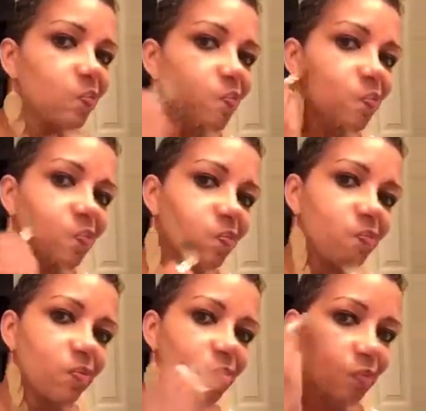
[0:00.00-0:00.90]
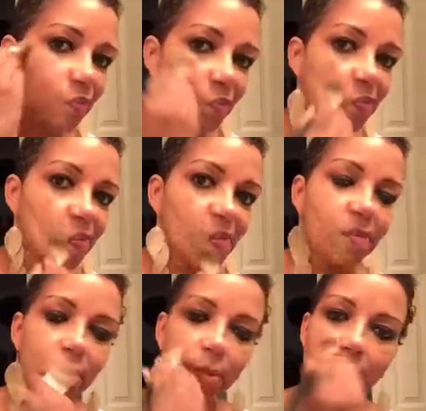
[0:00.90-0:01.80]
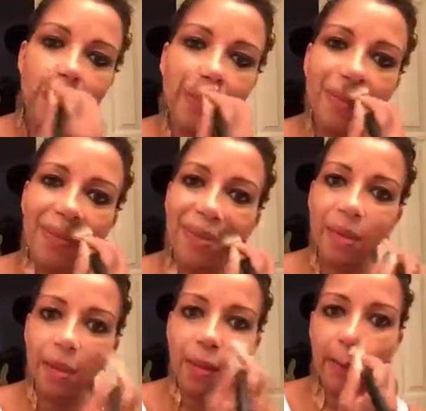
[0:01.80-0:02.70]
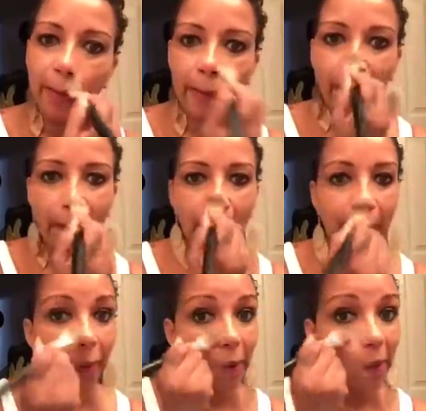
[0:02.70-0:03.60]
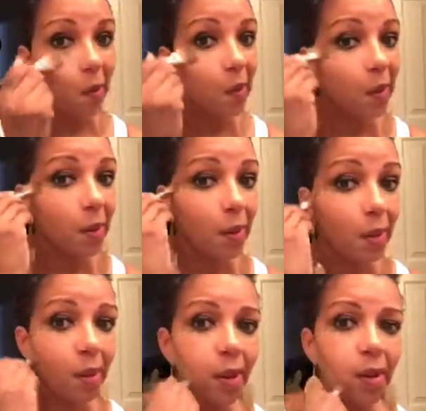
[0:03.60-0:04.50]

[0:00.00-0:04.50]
[no speech]